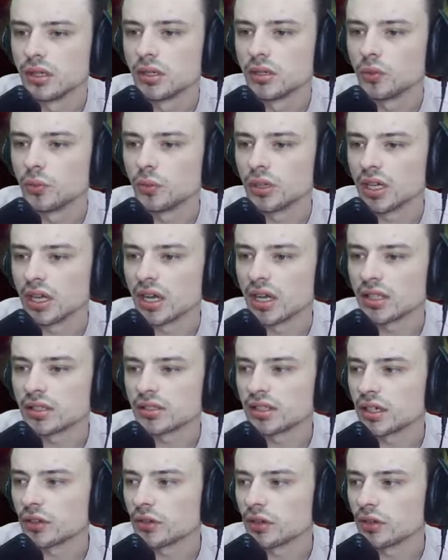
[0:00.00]
We got
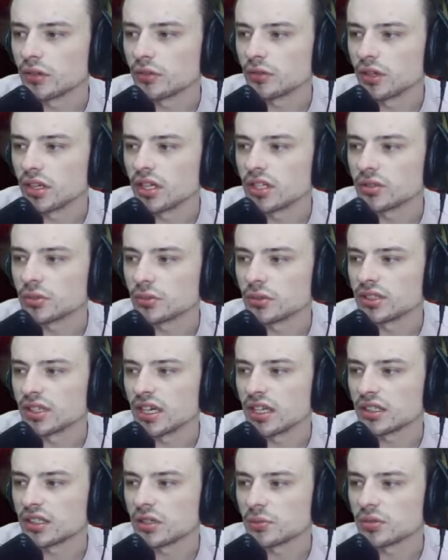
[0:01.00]
attack rate increased when
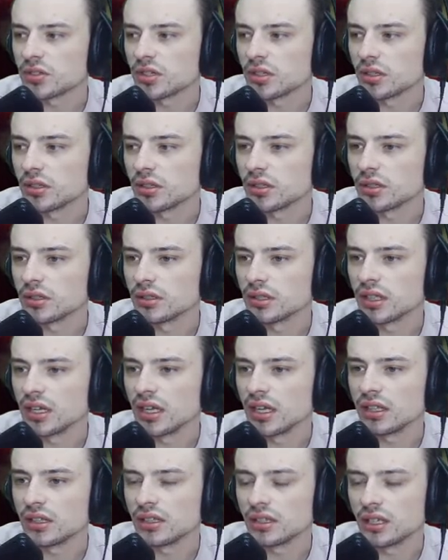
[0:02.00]
attack 10%,
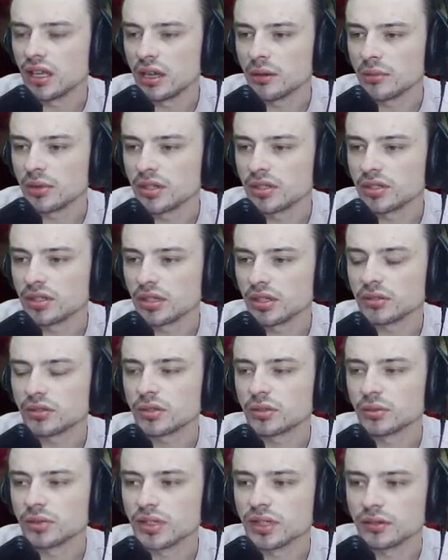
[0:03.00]
negating the damage. Let's go
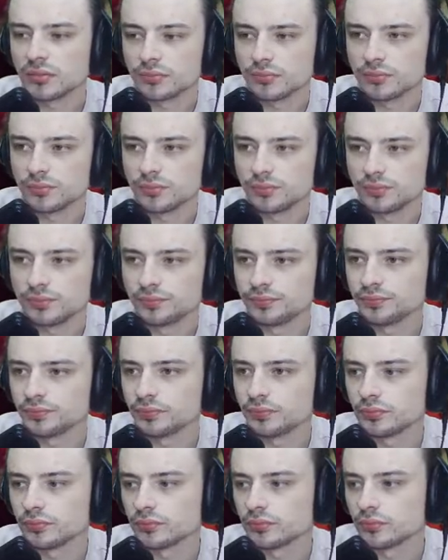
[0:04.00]
with that.
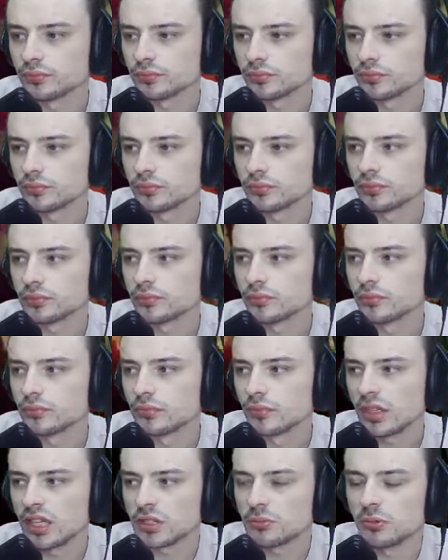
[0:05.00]

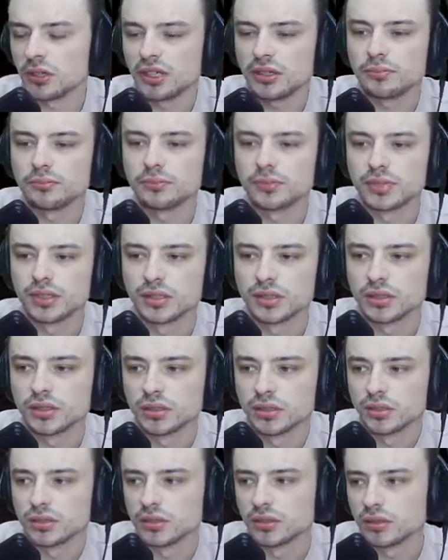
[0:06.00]
Thanks, buddy.
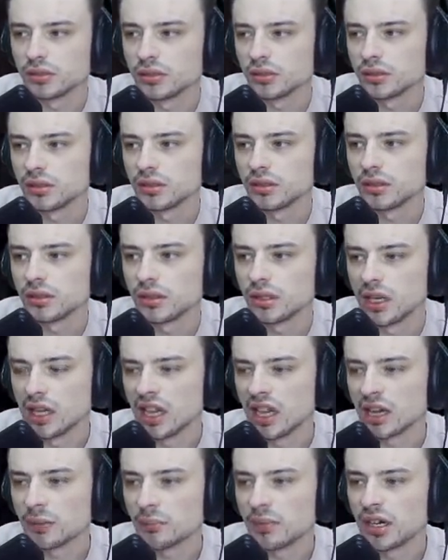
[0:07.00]
I
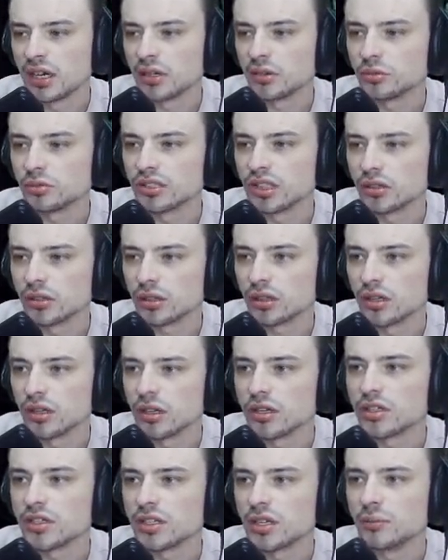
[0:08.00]
like my old tarot
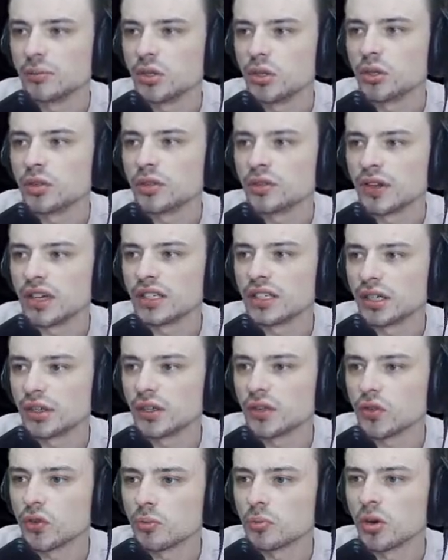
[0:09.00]
cards. Imbue with the vitality
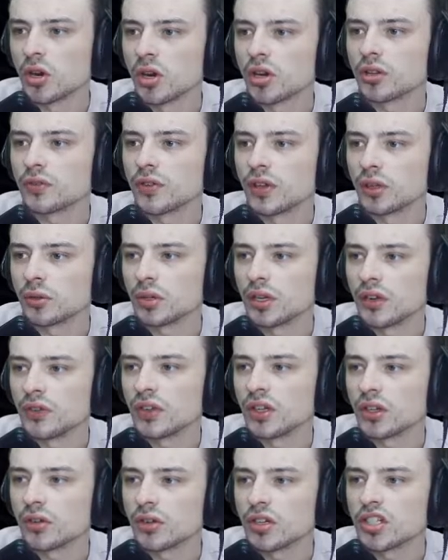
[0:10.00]
of a bird, followed up
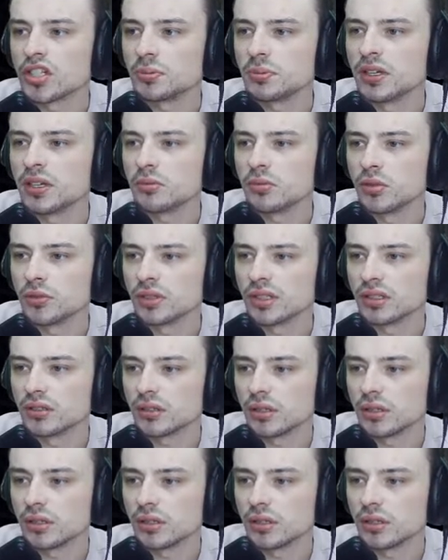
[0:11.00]
increased speed movement.